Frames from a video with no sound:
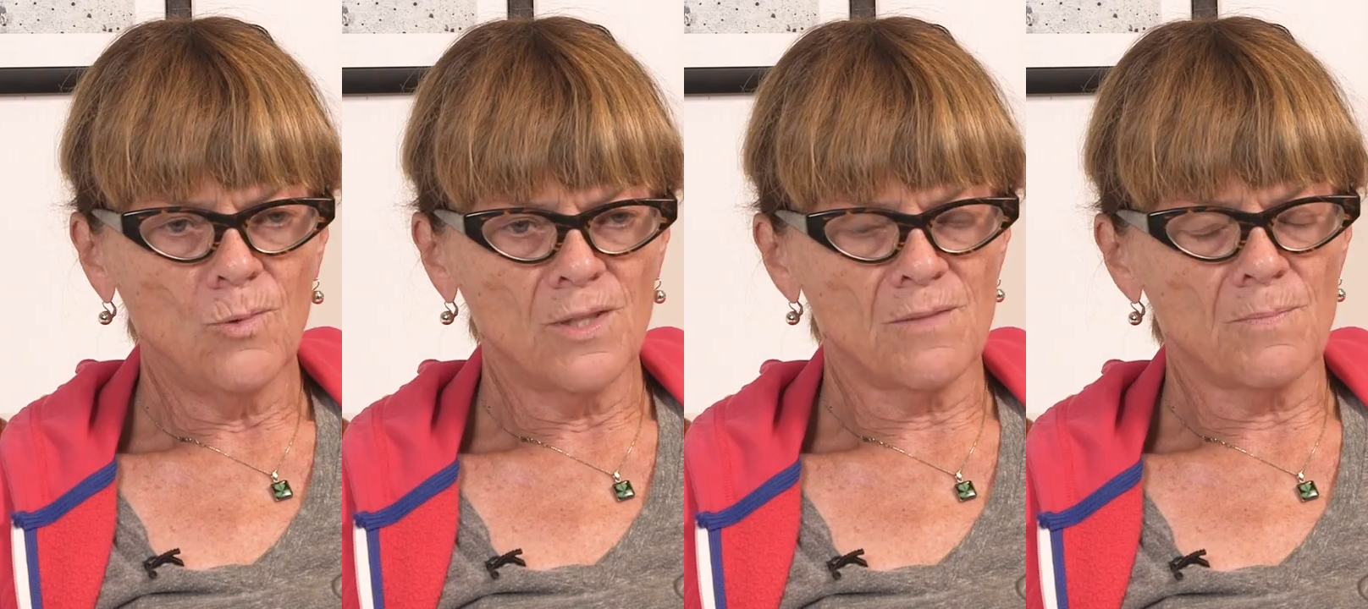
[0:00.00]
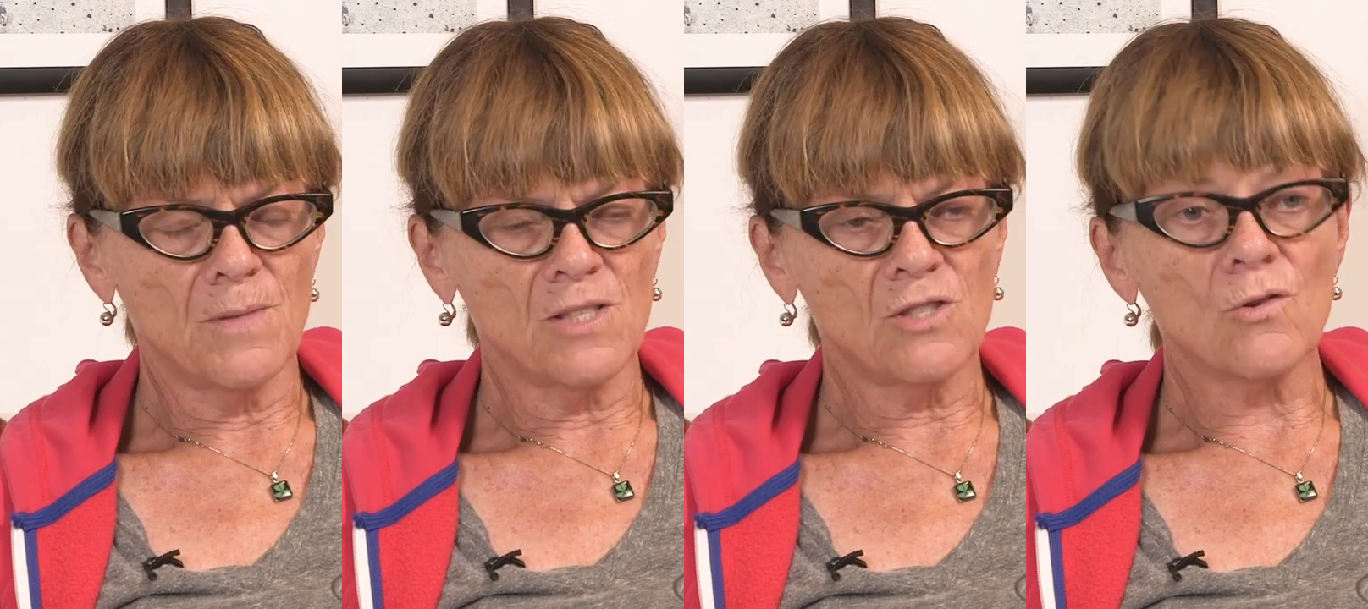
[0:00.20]

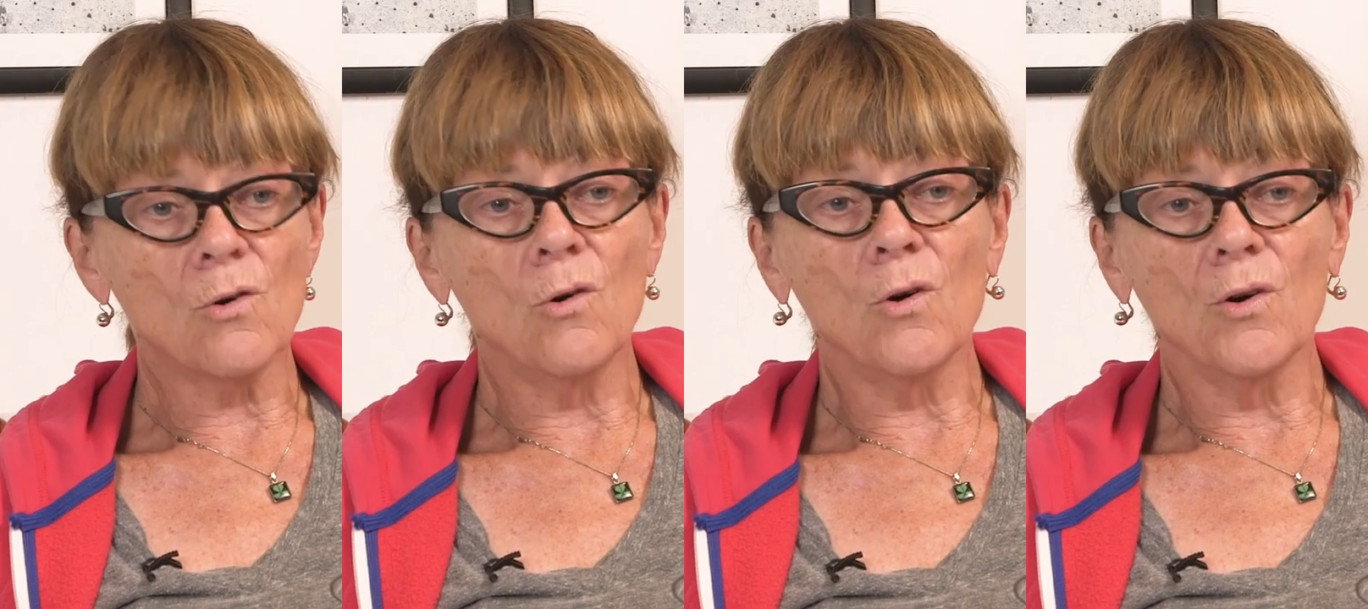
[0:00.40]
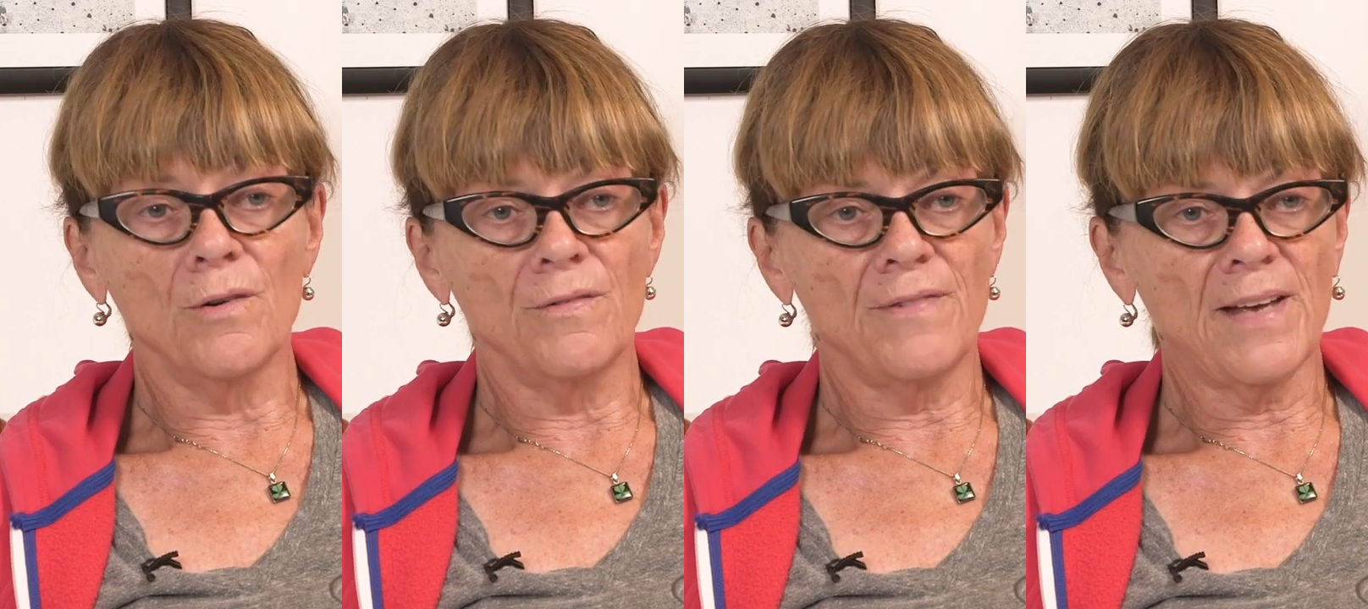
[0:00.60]
was Mr.
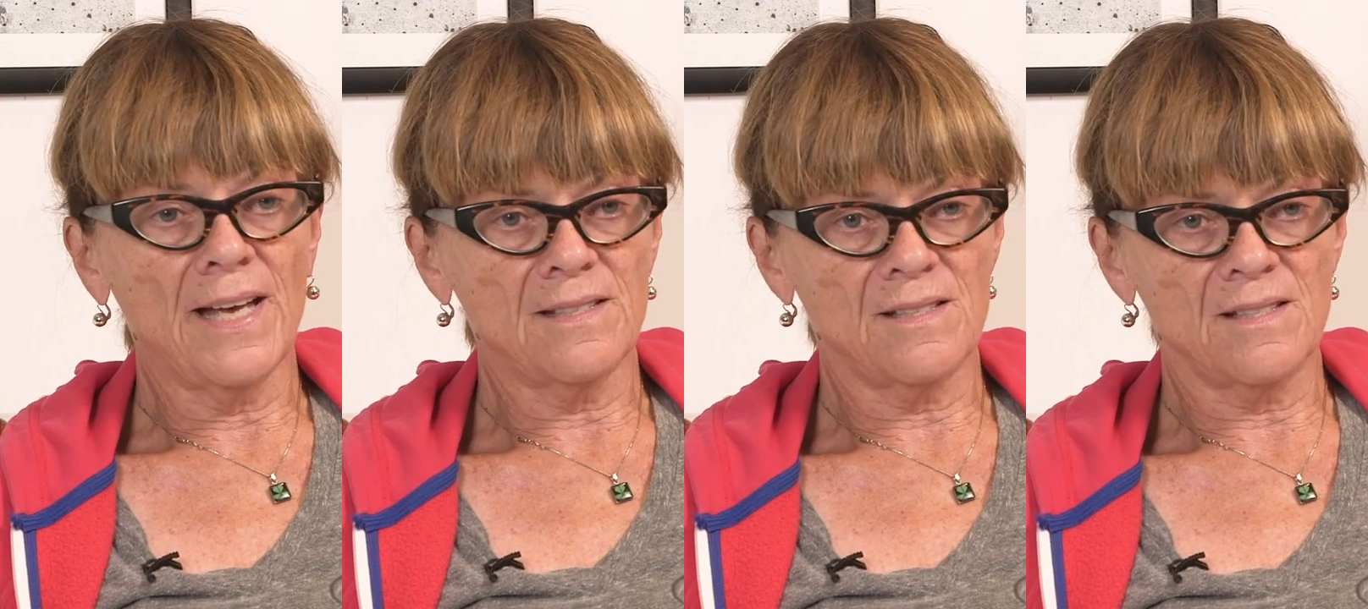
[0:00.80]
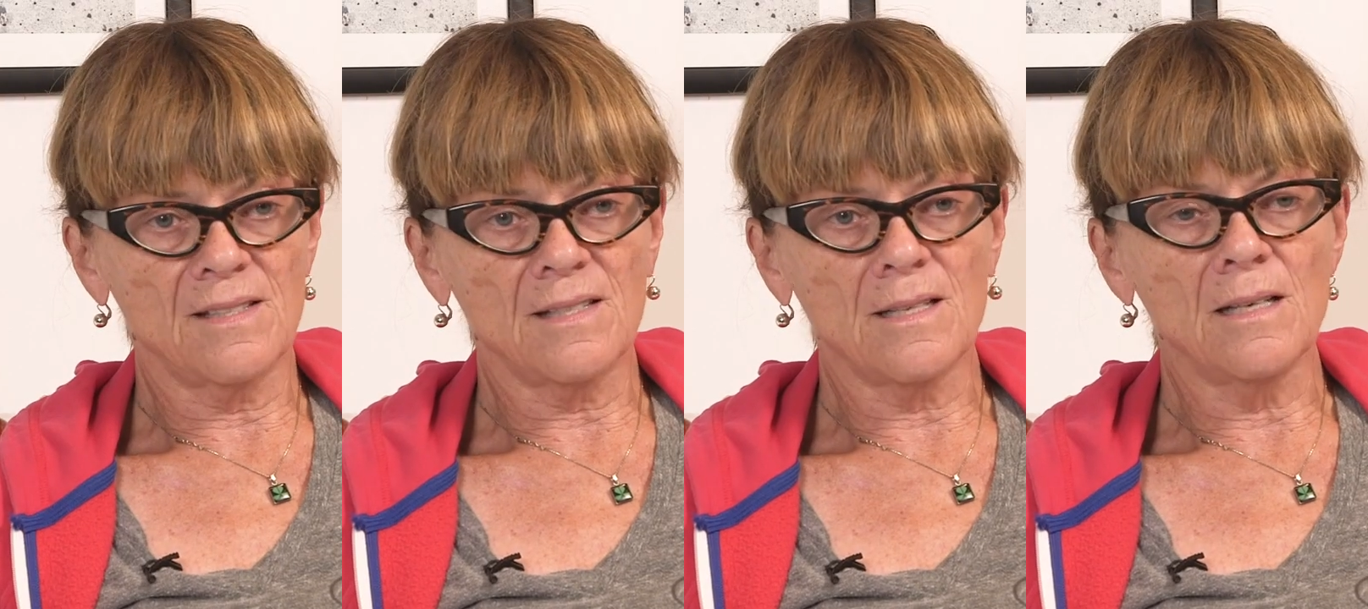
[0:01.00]

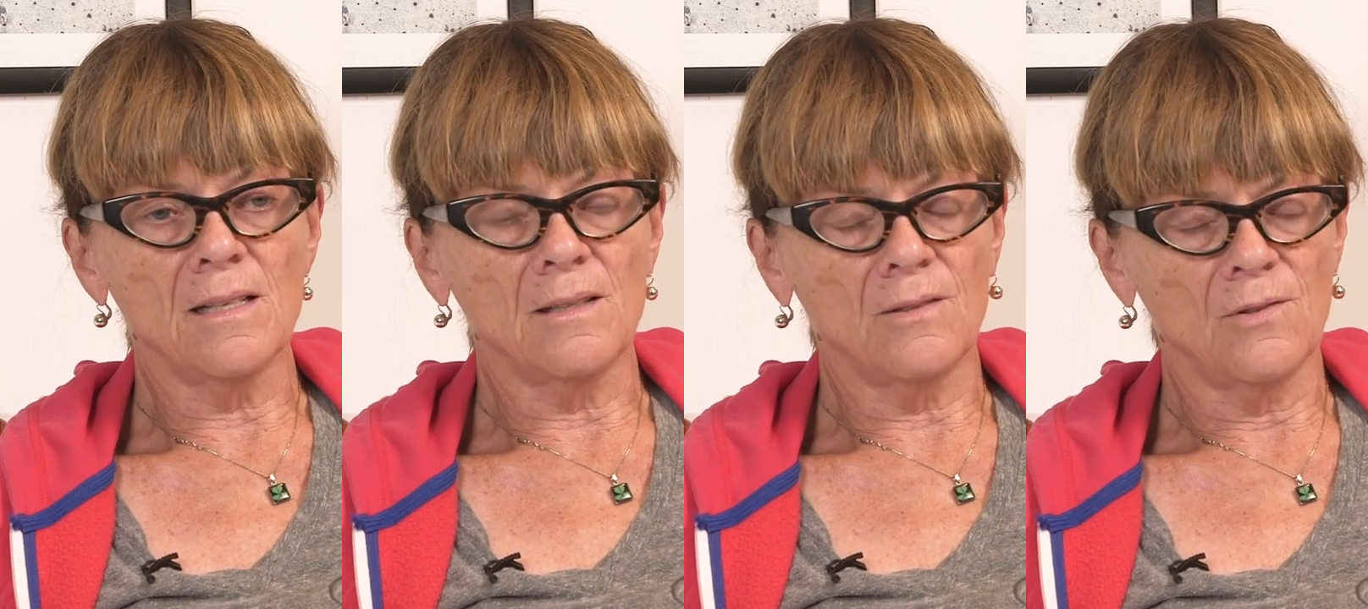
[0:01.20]
Horvath's son,